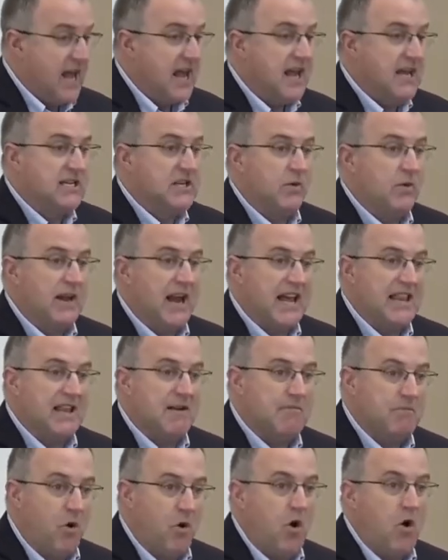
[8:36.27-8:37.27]
until we had
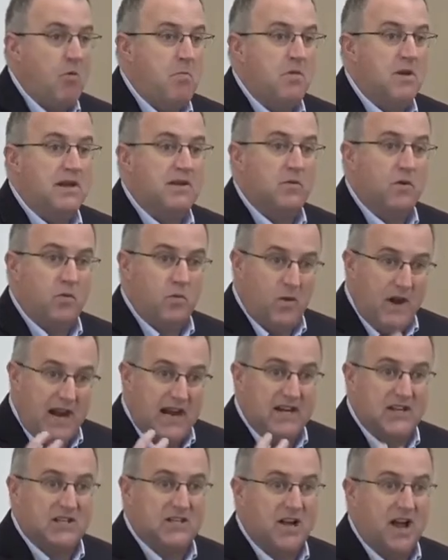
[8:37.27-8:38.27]
that moment when
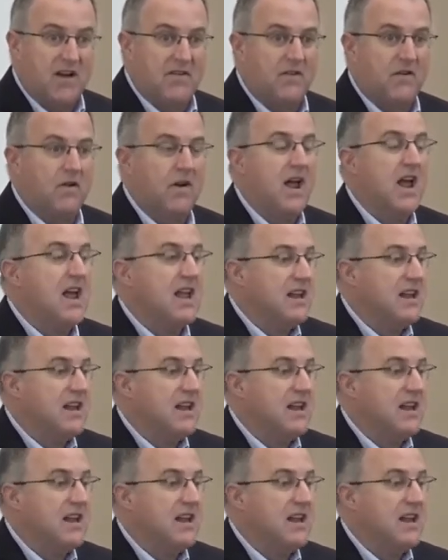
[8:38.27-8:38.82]
we discover